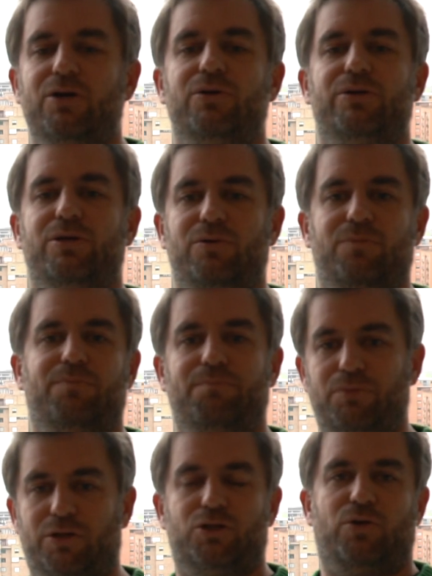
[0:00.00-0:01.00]
who you
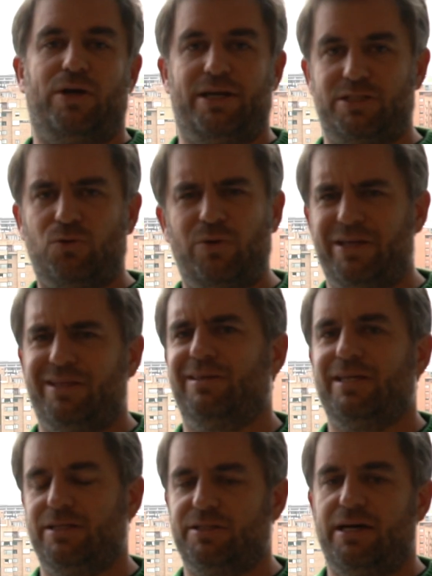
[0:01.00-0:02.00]
book transit with and
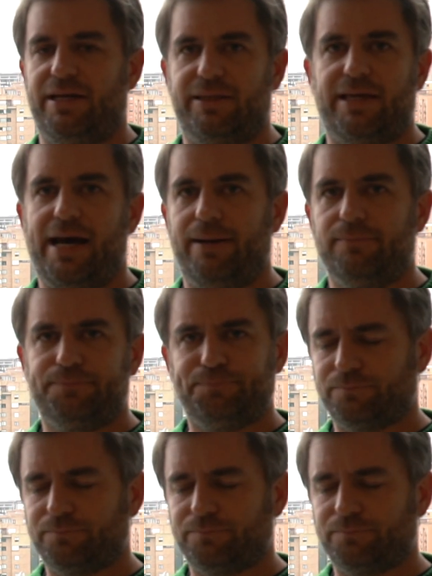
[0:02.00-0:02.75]
things like that.